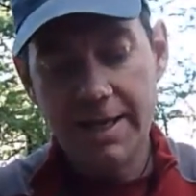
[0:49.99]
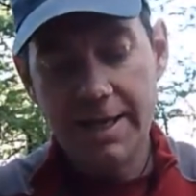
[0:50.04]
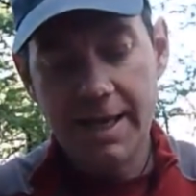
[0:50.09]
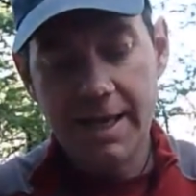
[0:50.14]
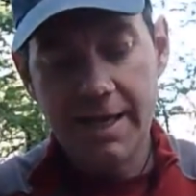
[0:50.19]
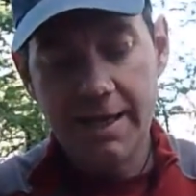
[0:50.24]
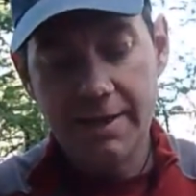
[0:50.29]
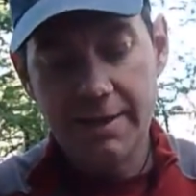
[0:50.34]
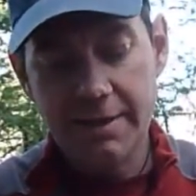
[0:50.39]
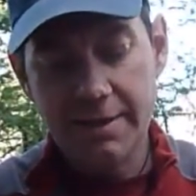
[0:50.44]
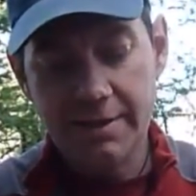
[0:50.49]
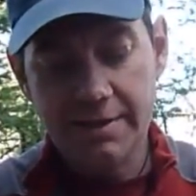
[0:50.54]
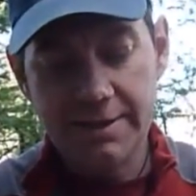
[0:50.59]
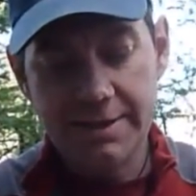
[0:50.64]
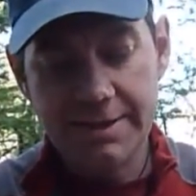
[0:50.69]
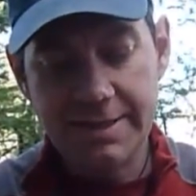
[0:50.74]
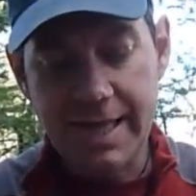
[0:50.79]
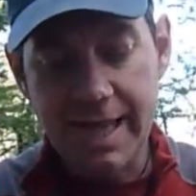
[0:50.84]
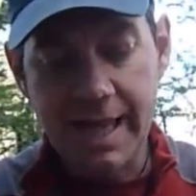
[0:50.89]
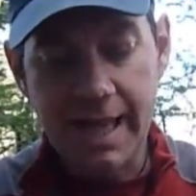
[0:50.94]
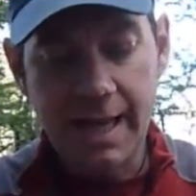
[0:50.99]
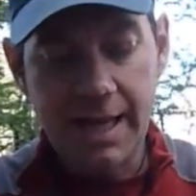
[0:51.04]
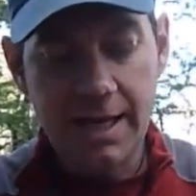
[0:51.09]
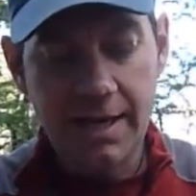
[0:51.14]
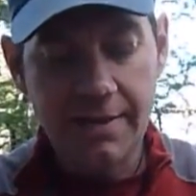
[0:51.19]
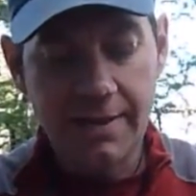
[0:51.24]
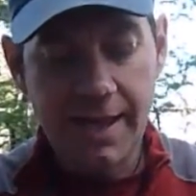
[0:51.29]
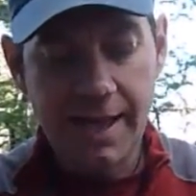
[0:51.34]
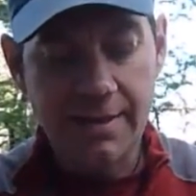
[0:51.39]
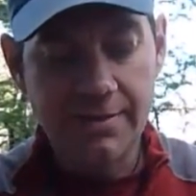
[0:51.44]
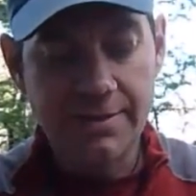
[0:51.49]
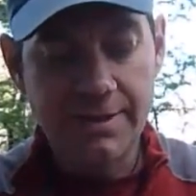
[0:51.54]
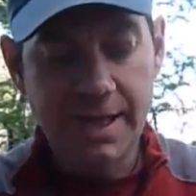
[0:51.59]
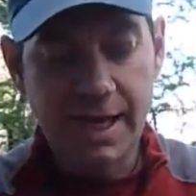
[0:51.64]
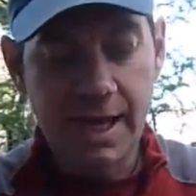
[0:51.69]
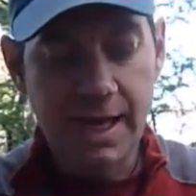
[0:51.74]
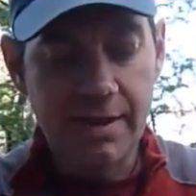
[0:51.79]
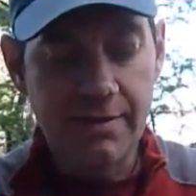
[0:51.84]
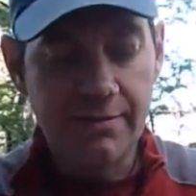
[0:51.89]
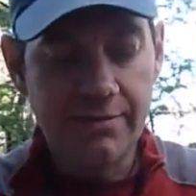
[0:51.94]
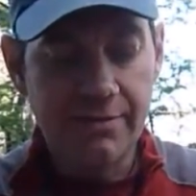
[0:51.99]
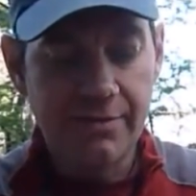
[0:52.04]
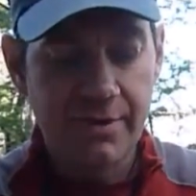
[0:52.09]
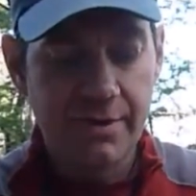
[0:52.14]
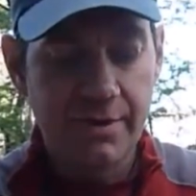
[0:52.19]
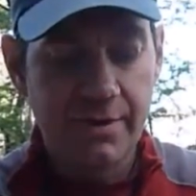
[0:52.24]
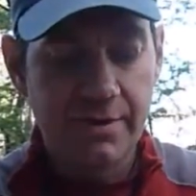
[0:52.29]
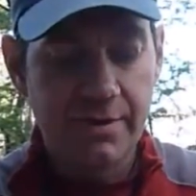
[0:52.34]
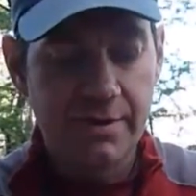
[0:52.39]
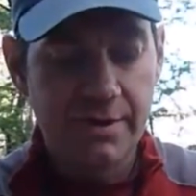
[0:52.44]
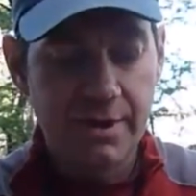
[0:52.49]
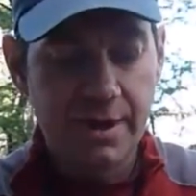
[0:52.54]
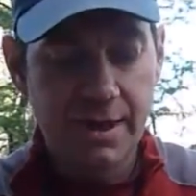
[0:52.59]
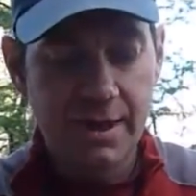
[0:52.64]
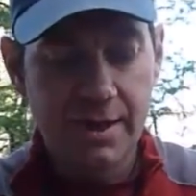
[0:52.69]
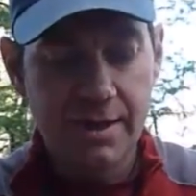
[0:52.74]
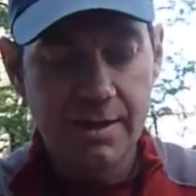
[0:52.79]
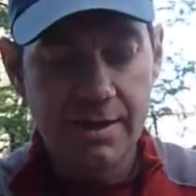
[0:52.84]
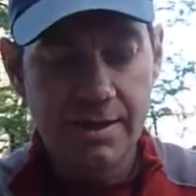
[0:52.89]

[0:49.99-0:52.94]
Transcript: getting a little stain on the outside of the